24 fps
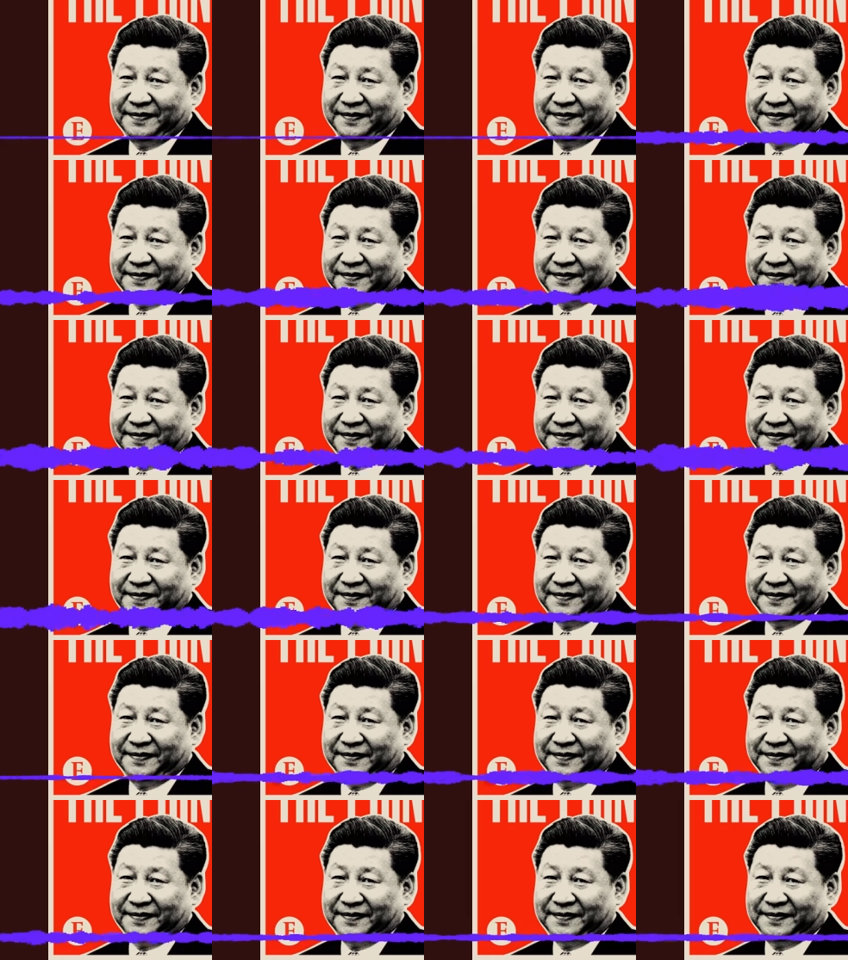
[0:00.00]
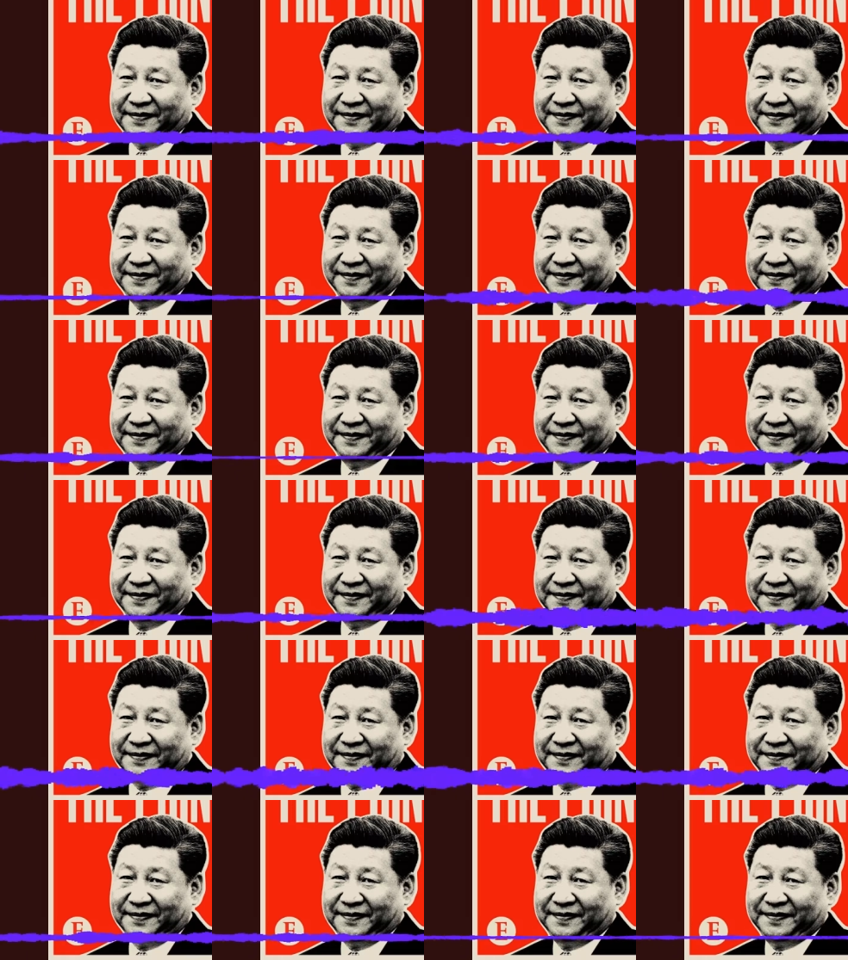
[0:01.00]
And now he wants to reshape the
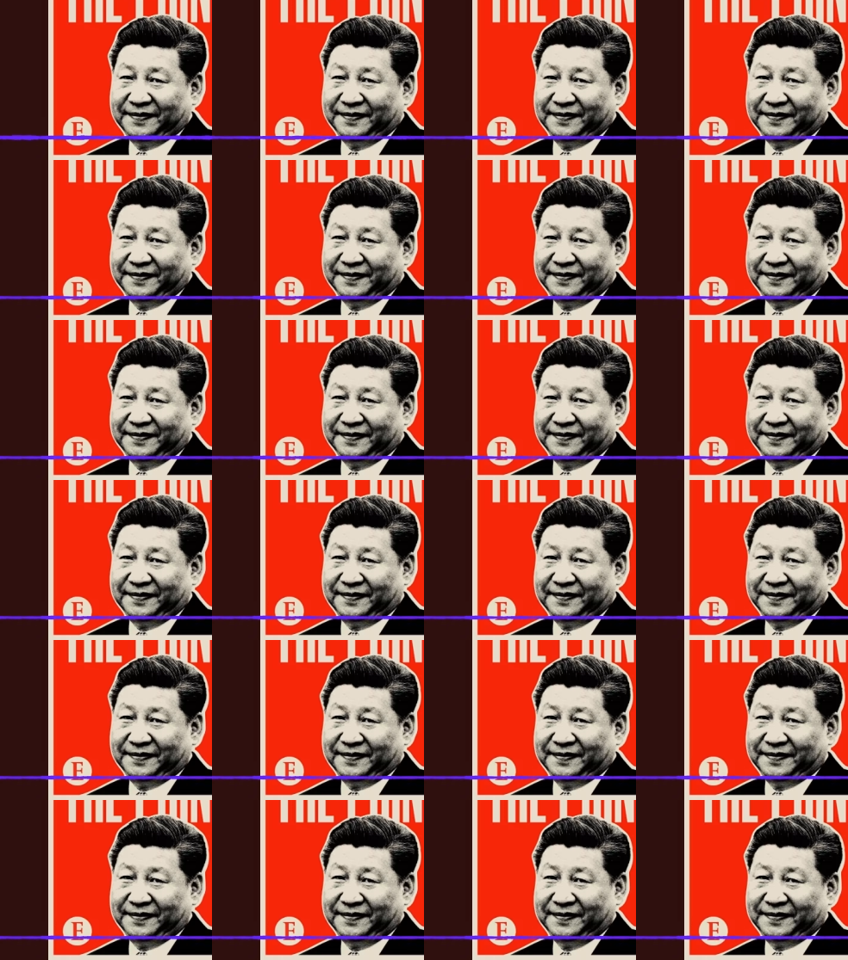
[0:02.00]
world.